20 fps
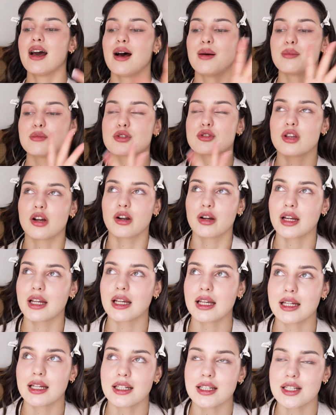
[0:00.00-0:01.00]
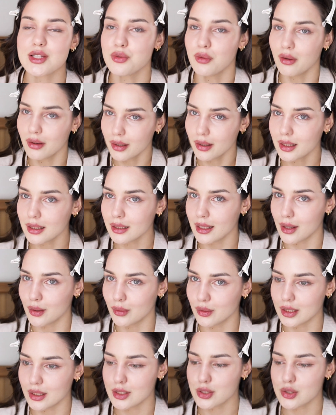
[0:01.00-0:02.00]
I'm sorry, it is very
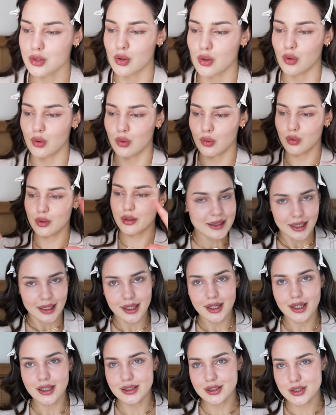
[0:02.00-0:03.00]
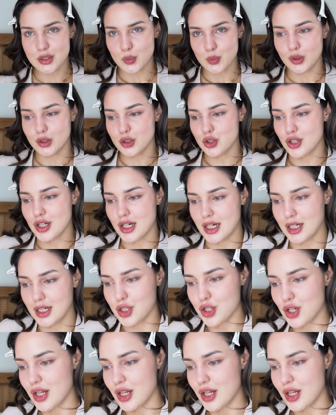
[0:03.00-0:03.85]
cloudy, so the colors will change.